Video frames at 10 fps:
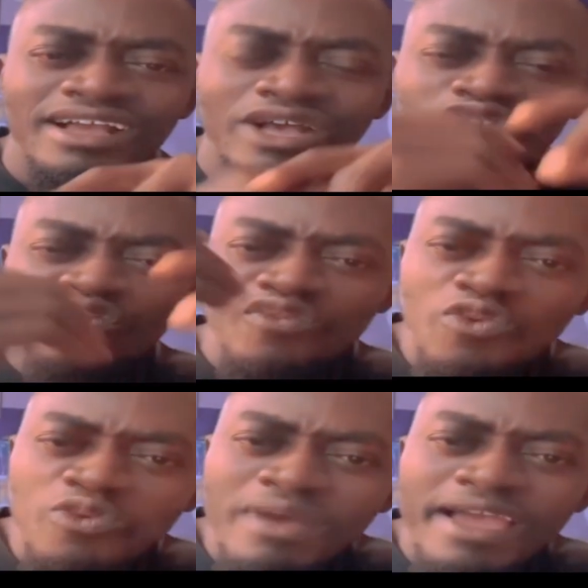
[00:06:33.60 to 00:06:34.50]
asofo
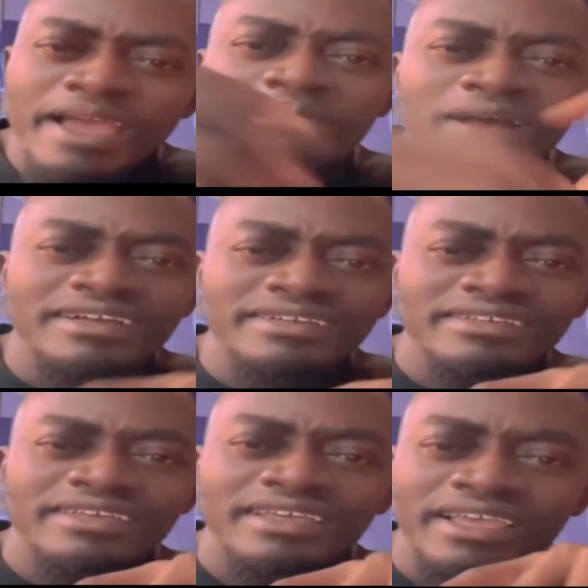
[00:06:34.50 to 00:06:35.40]
nkuma eba
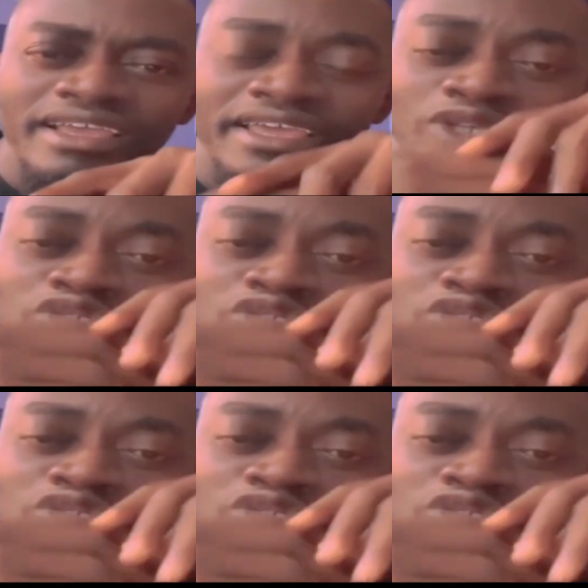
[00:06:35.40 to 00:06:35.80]
na